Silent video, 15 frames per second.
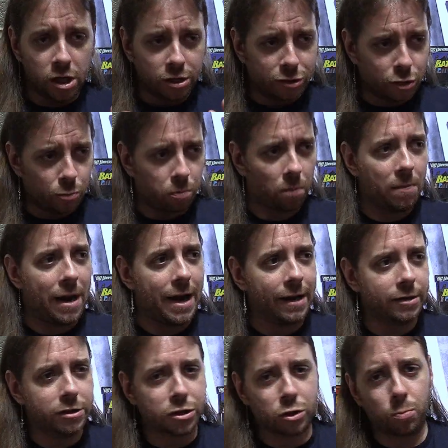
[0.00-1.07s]
Superman
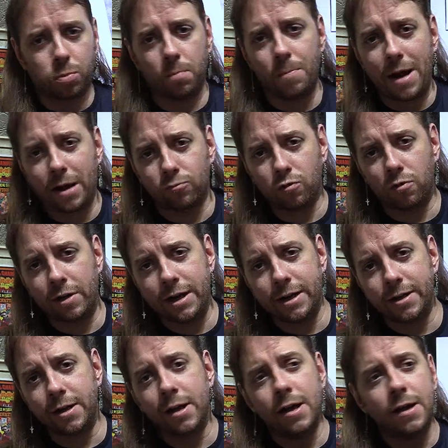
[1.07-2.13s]
and Superman
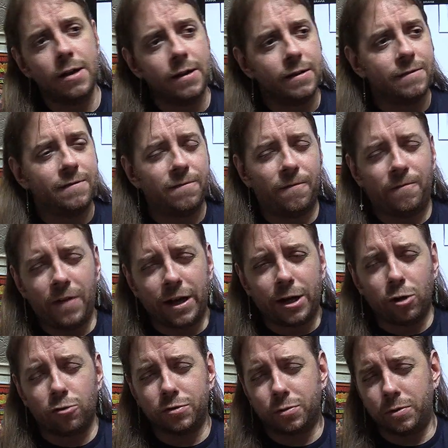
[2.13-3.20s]
related figures.